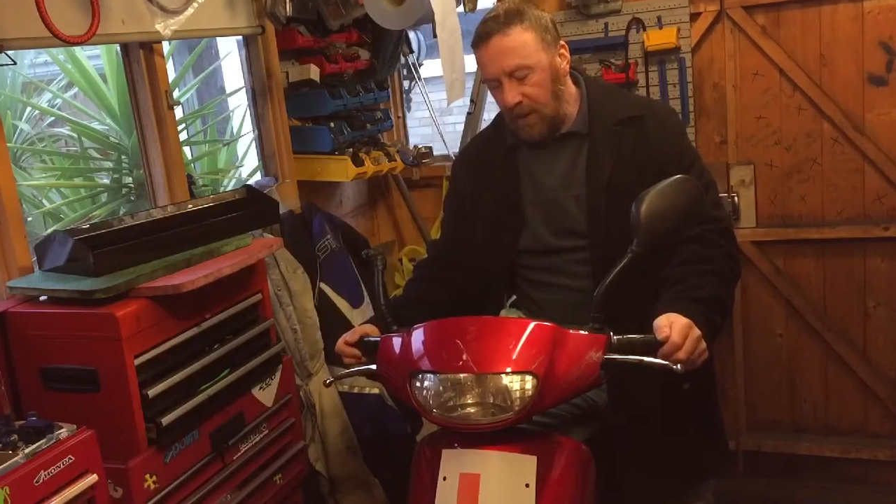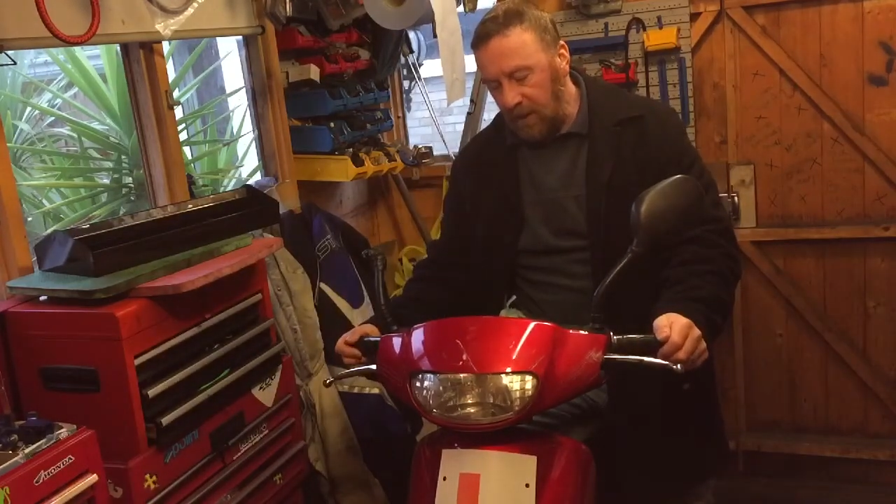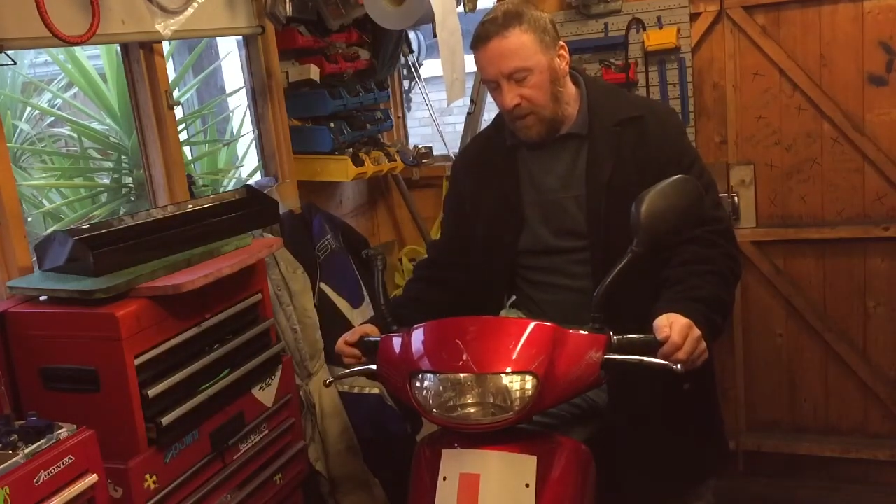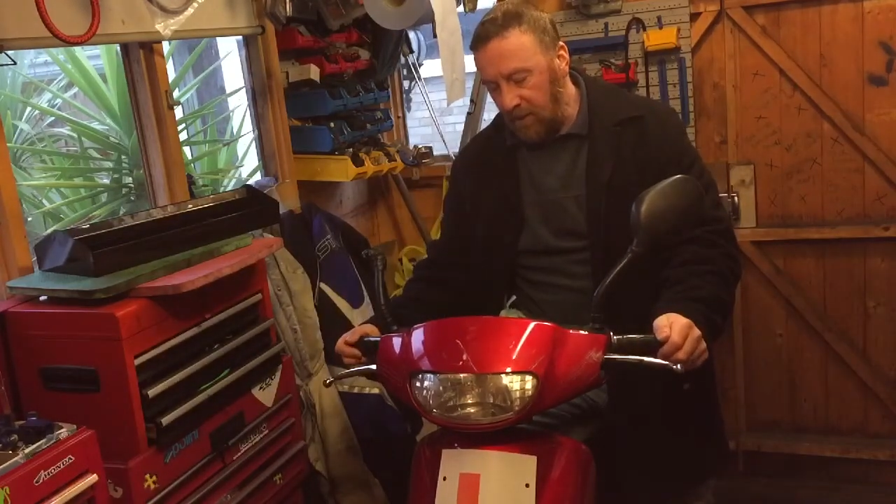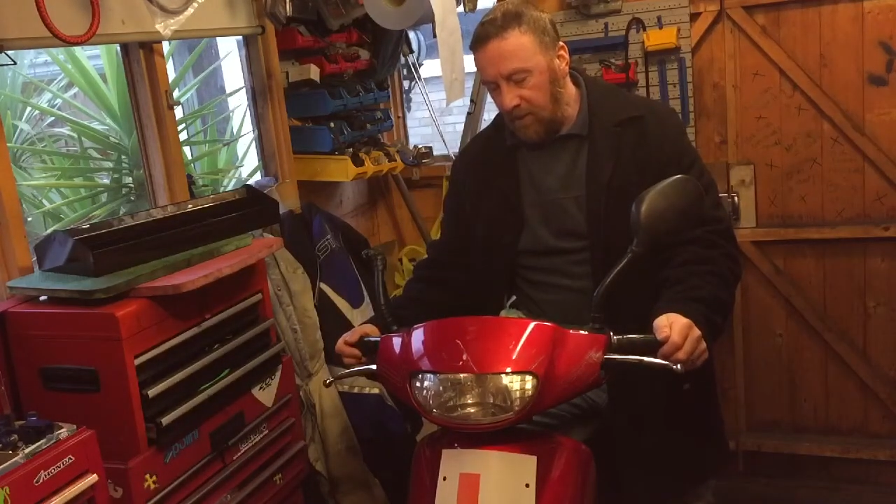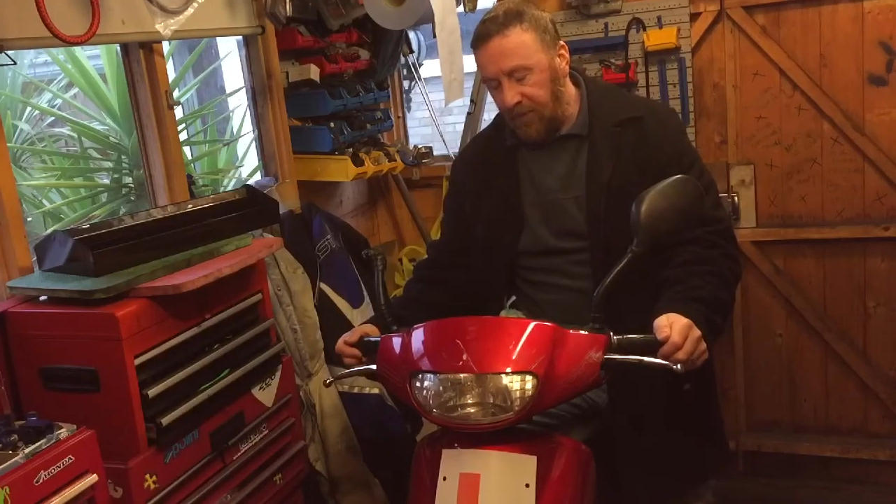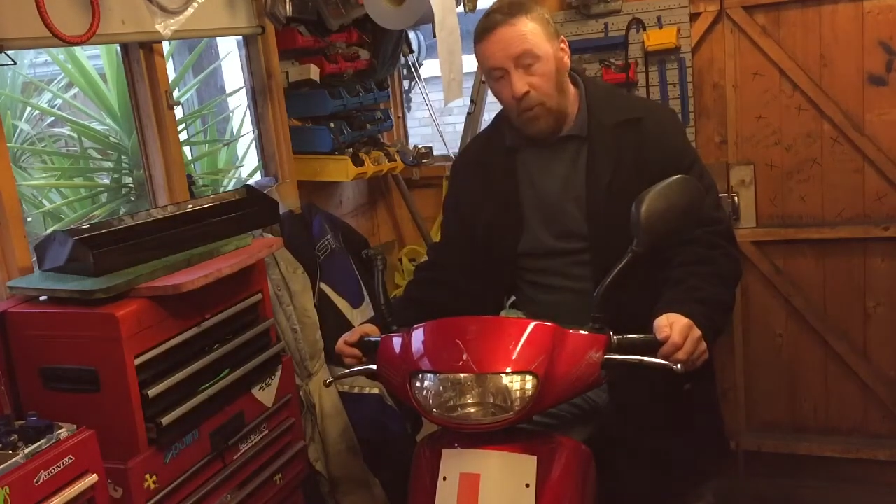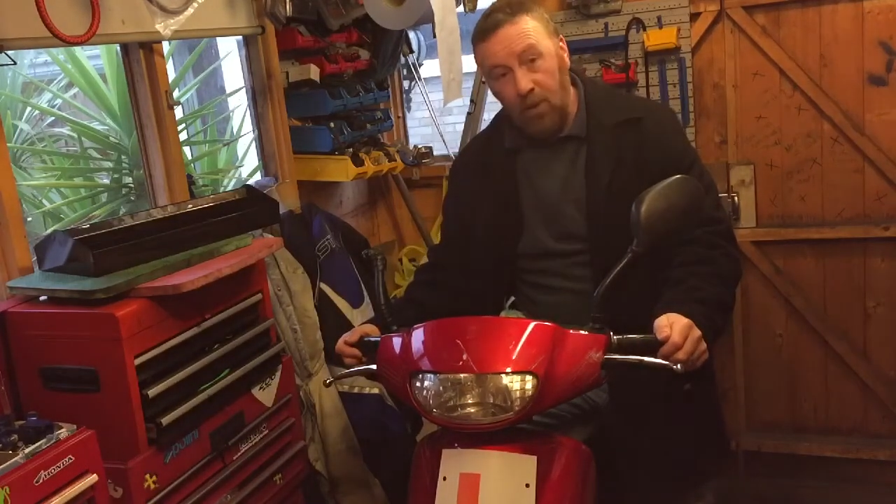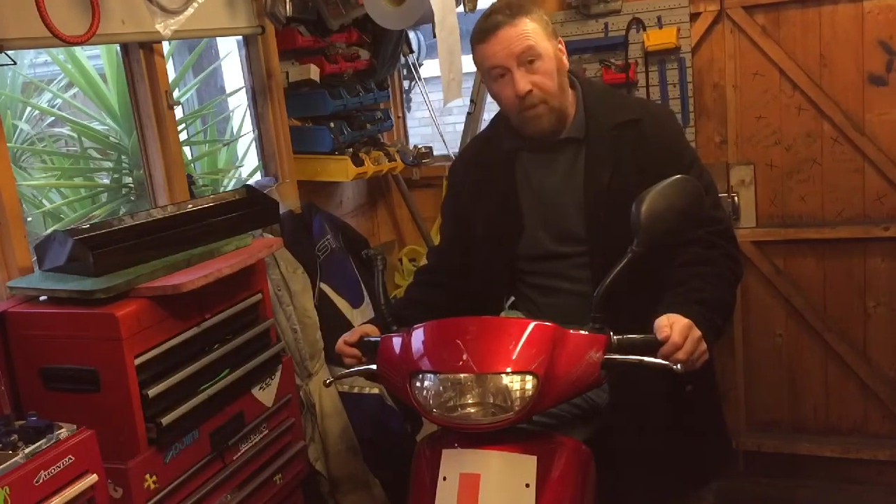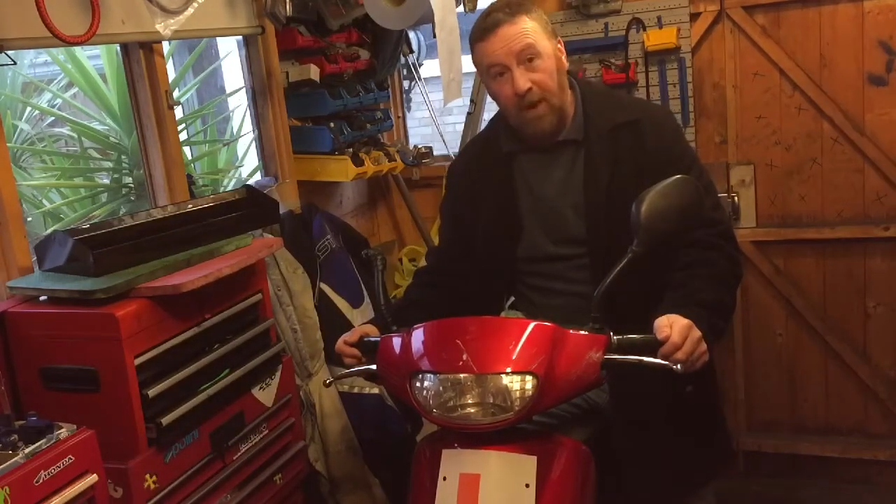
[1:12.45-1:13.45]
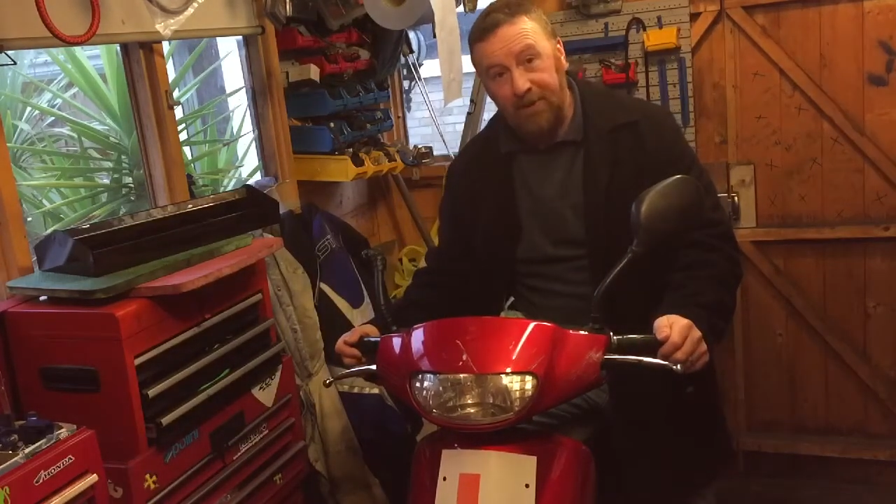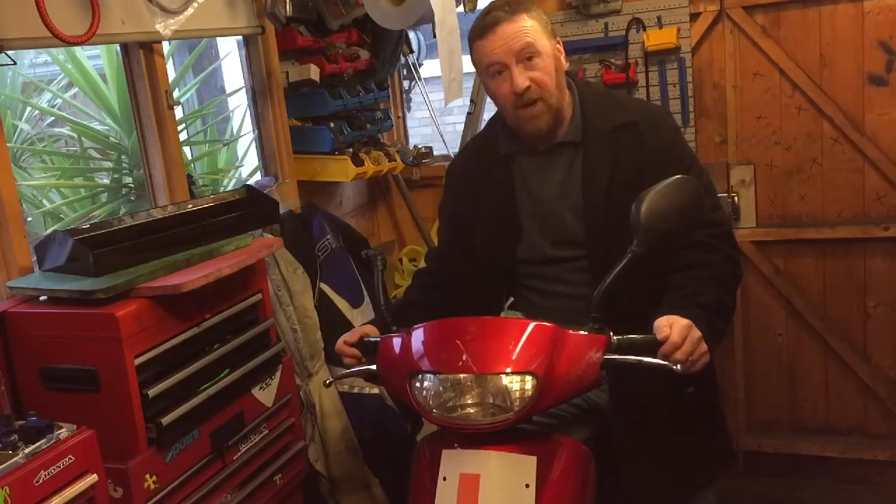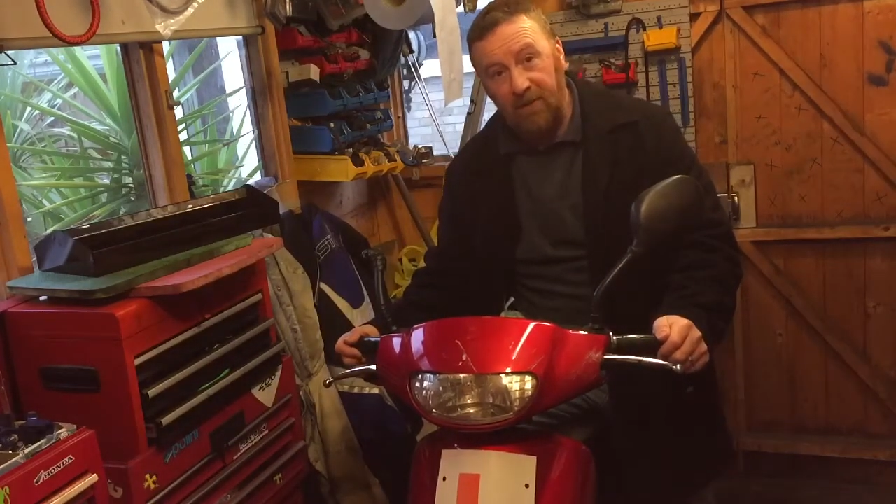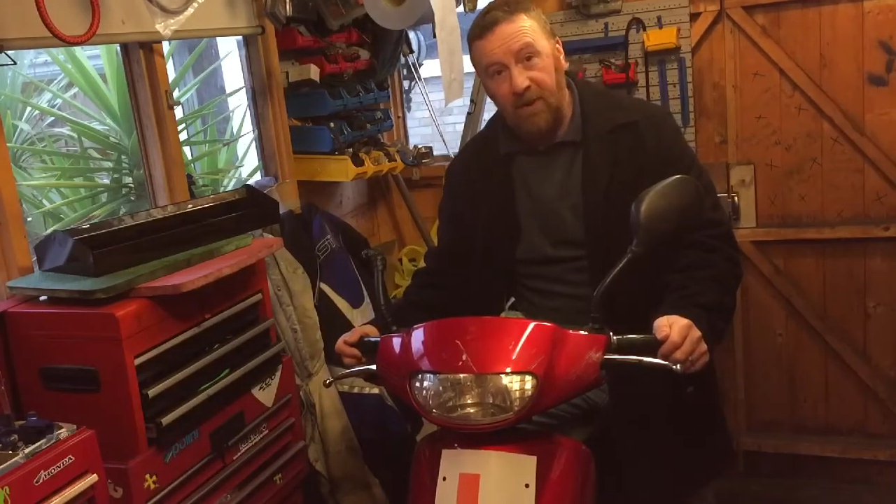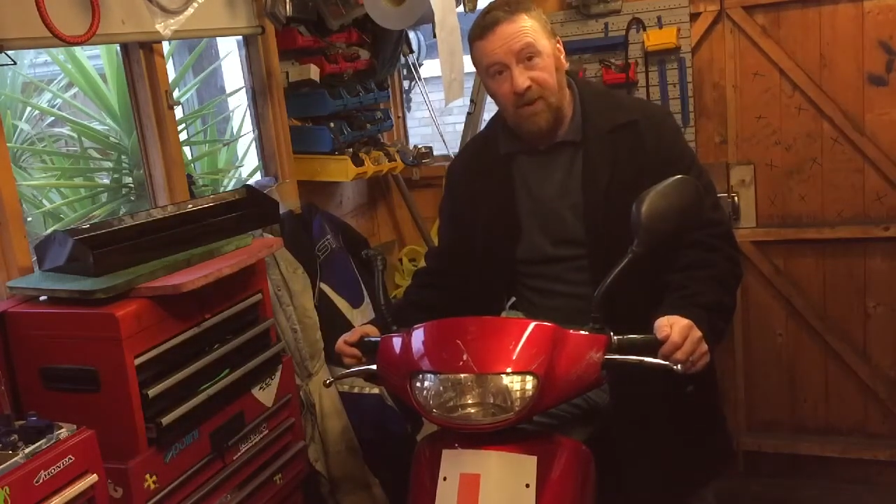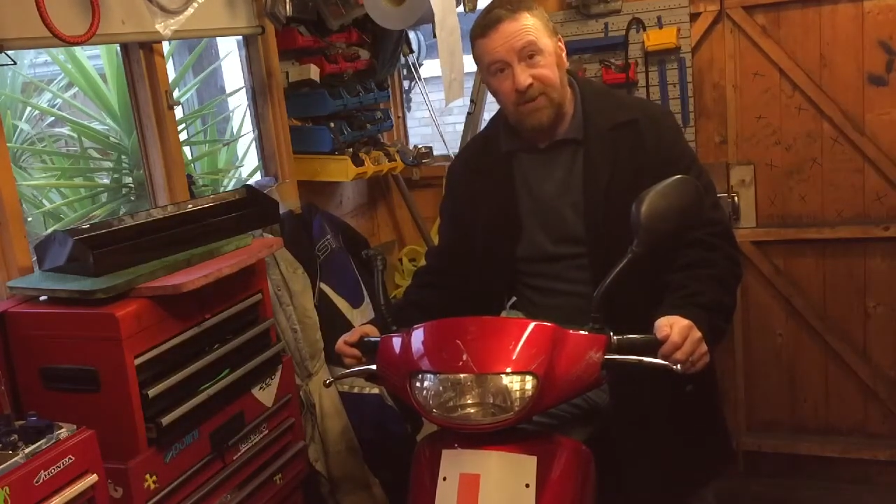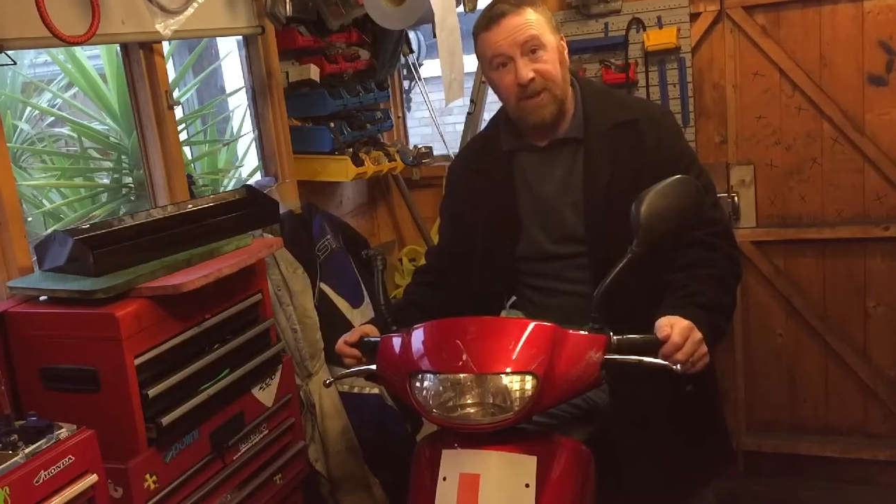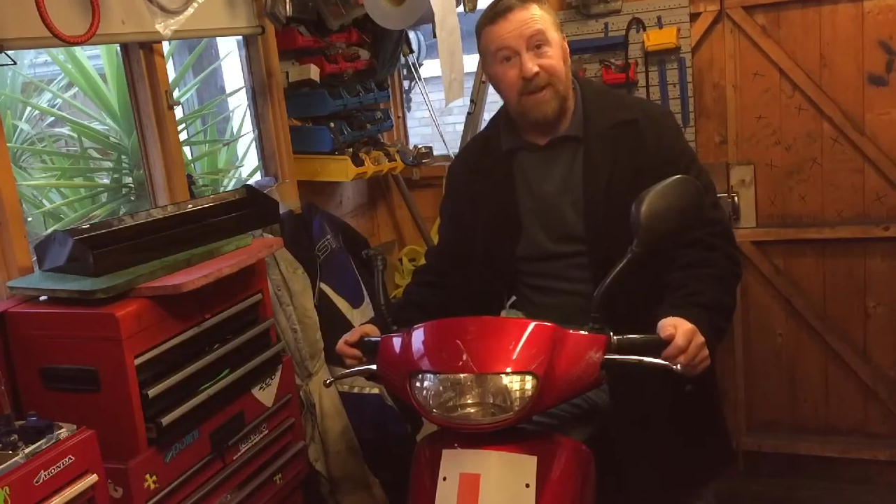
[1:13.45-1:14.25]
If you want a bike to go faster,